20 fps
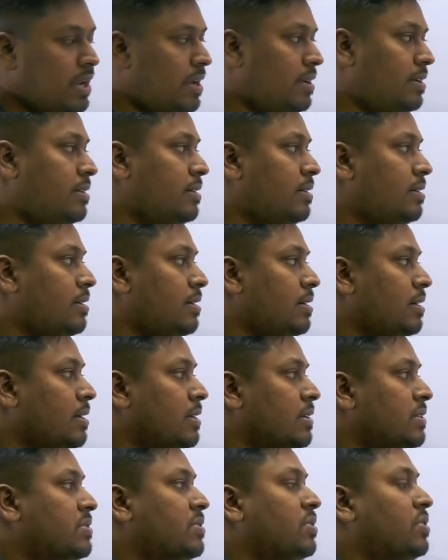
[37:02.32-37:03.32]
8.
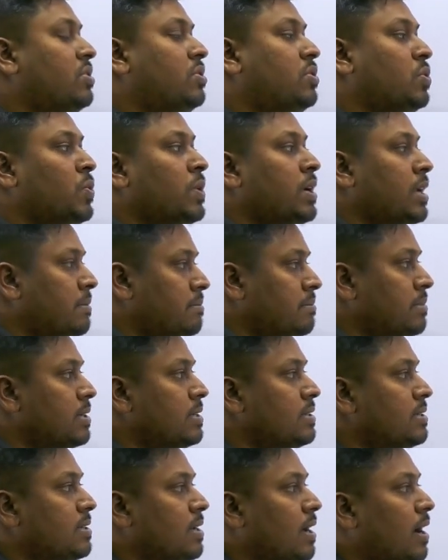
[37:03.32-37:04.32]
So two
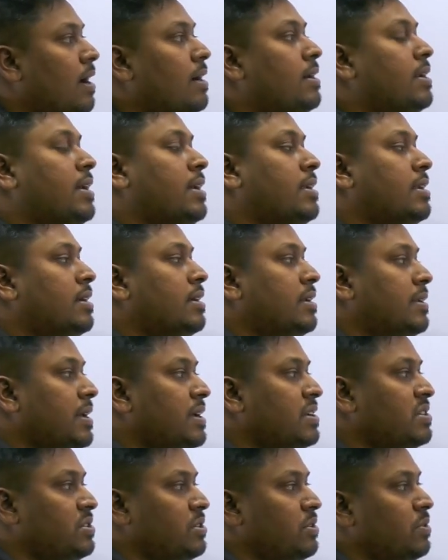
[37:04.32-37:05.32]
numbers are in a
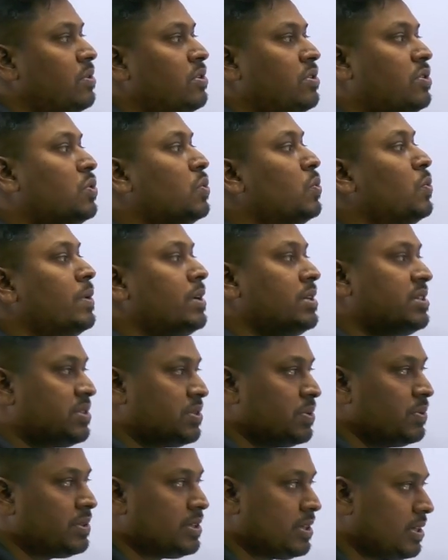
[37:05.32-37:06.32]
ratio
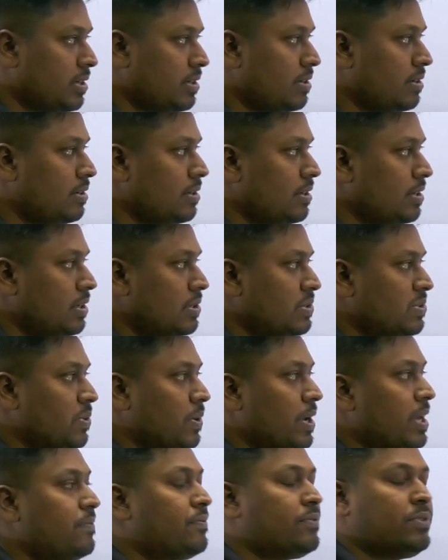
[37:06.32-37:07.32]
2:3. So
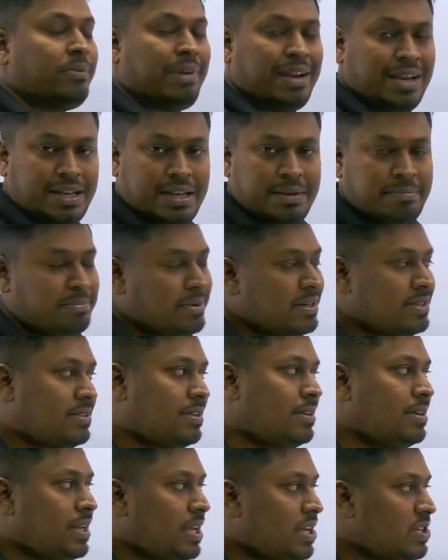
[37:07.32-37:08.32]
if
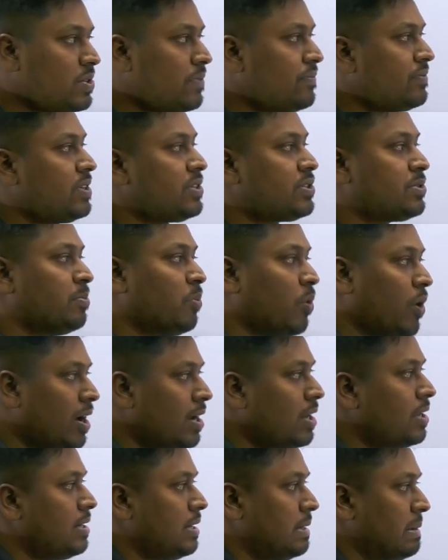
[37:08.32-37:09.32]
20% of the
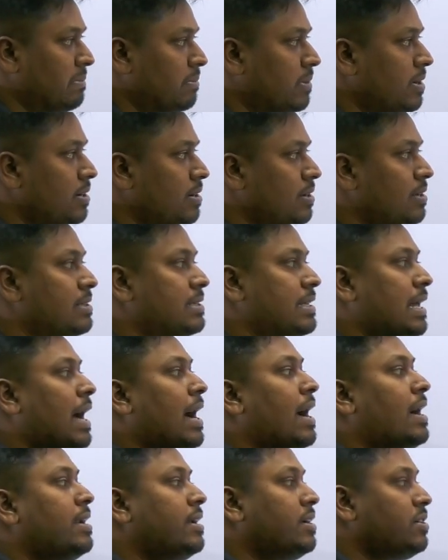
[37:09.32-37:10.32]
smaller number is
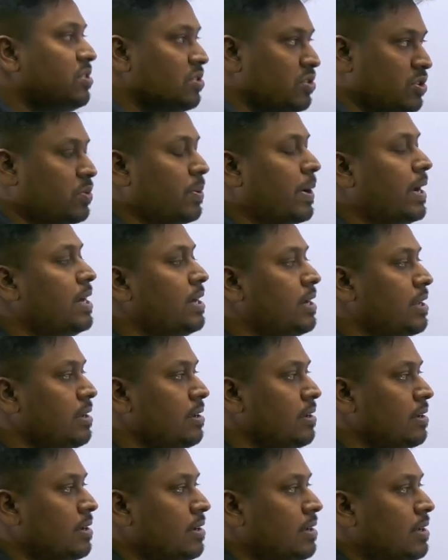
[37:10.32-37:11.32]
added to
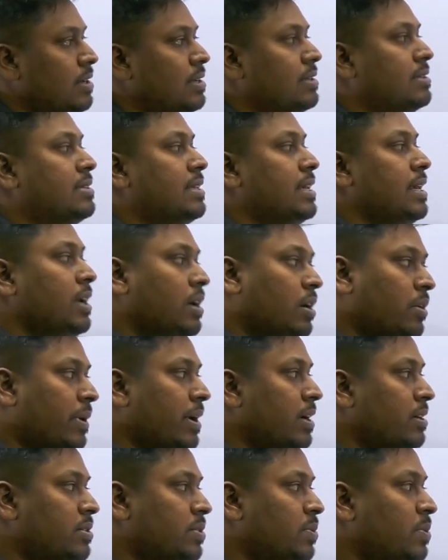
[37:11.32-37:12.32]
20 is
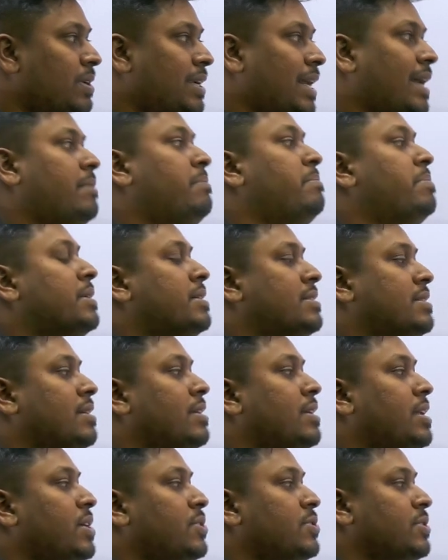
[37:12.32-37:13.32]
equal to
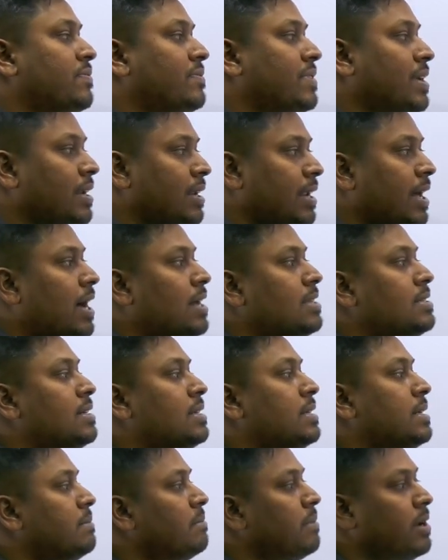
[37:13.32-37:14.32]
10% of the larger
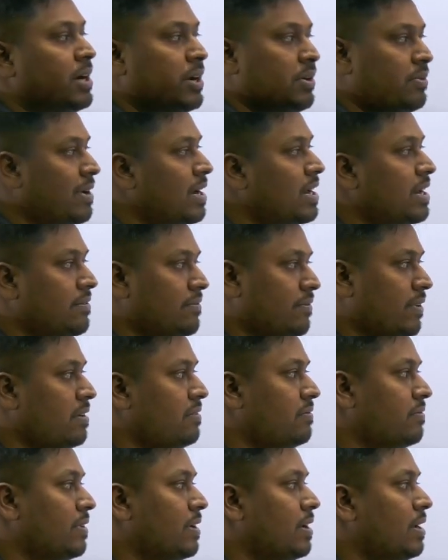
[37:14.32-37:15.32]
number and
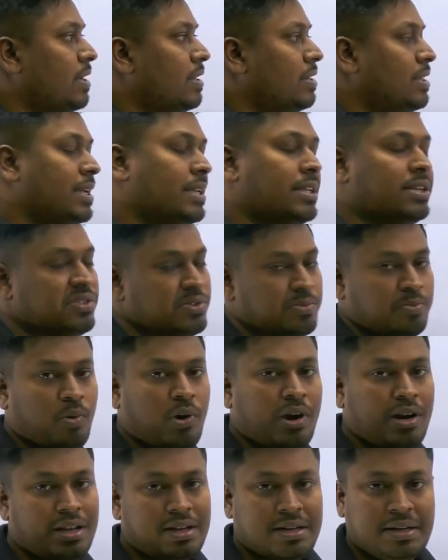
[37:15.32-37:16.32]
25, then the
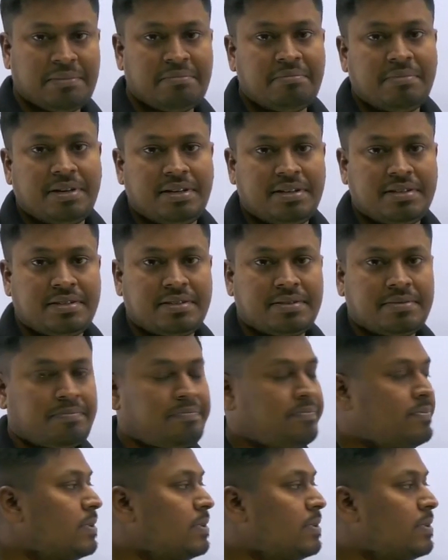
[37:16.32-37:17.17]
smaller number is.